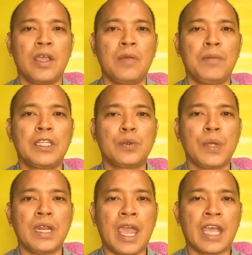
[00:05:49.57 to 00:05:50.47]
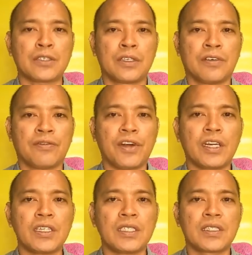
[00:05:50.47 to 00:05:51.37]
Between x to the
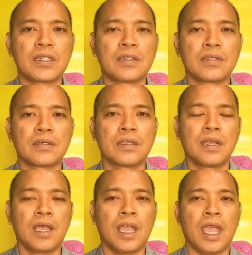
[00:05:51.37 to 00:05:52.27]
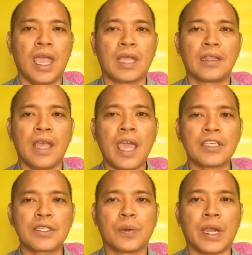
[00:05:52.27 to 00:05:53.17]
first and x
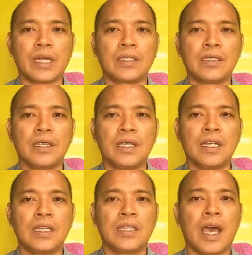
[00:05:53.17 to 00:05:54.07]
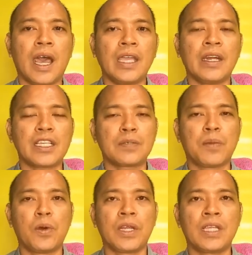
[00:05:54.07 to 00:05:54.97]
squared, the higher
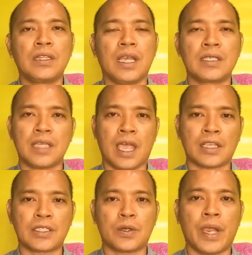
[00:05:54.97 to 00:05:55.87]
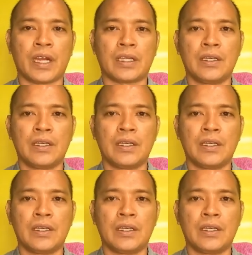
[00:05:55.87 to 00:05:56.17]
exponent is x squared.